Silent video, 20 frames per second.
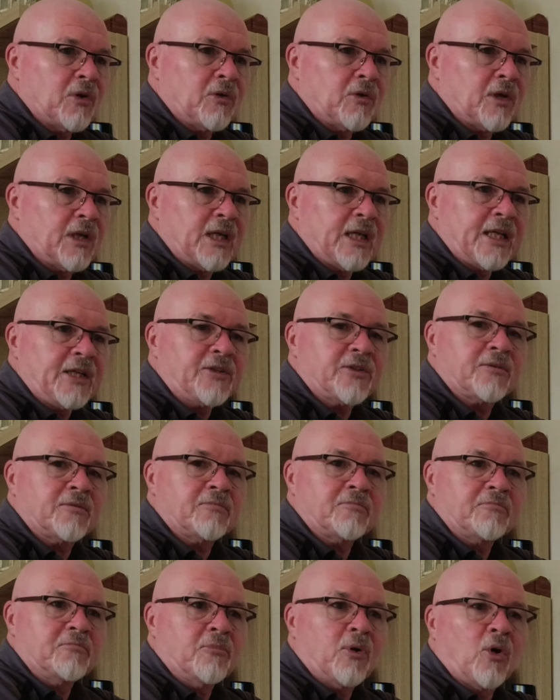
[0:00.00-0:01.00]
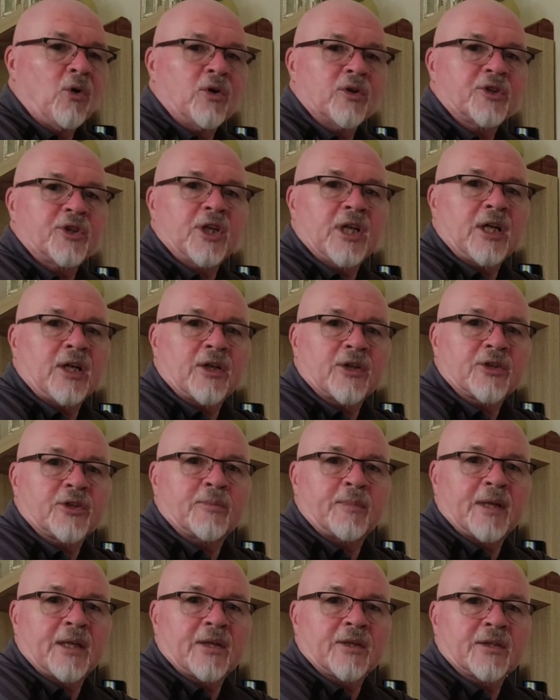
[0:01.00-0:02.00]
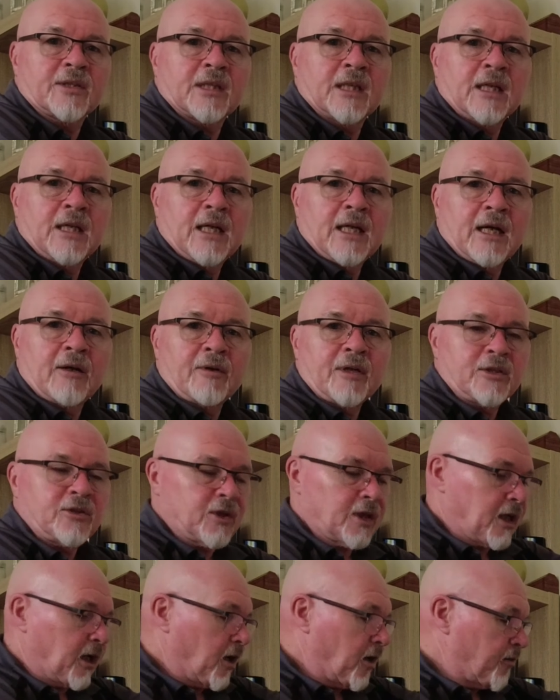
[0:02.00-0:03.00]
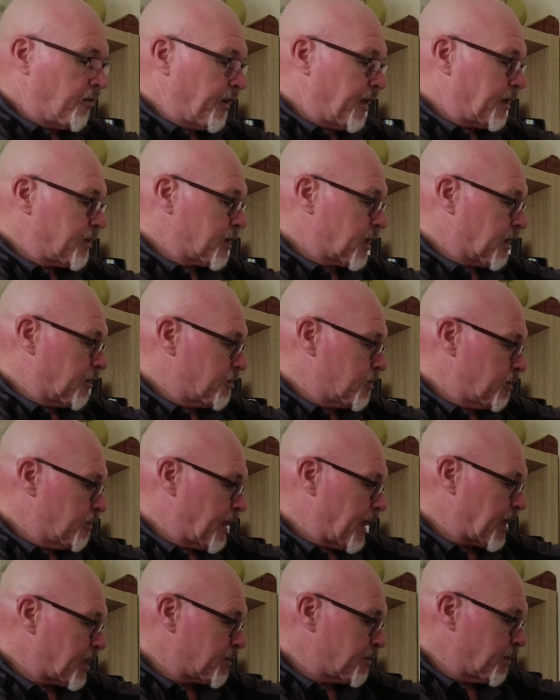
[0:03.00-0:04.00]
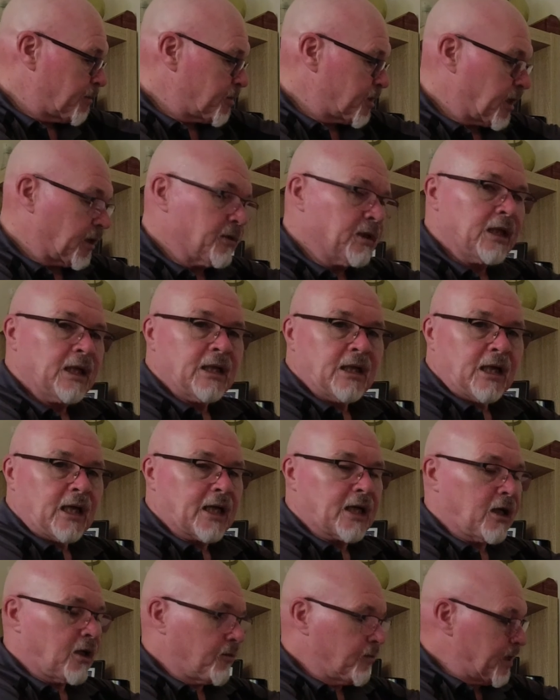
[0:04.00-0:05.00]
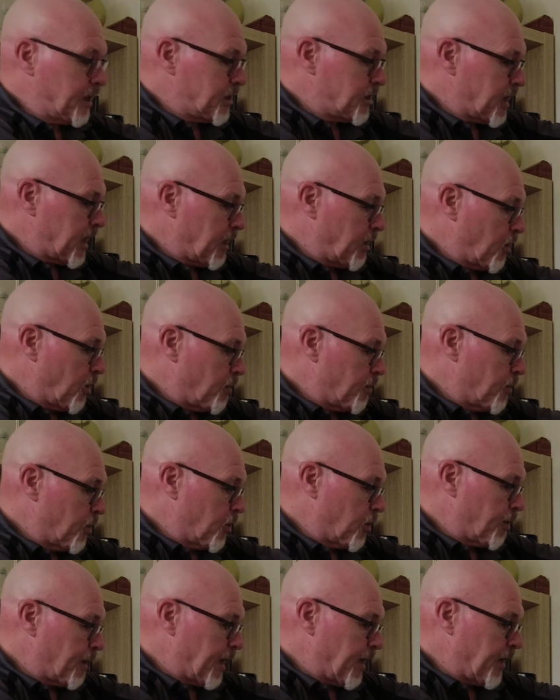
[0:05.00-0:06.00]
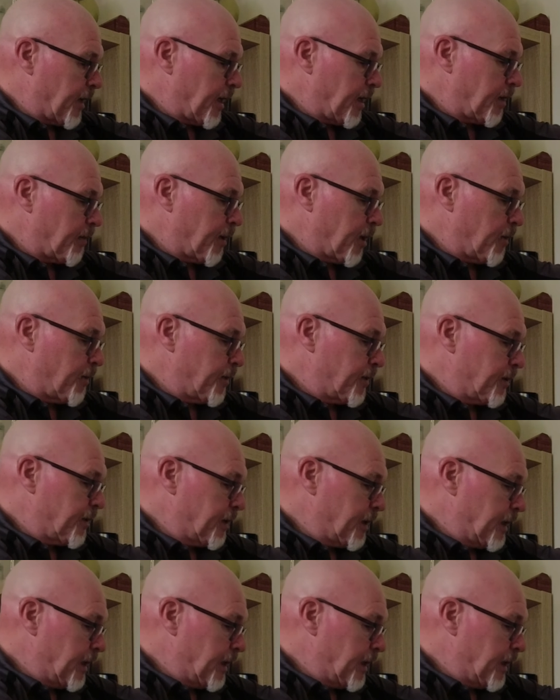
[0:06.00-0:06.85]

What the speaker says: or at least more charged, because it only took half hour to go to maximum. So I can't really say a lot more about that at the moment.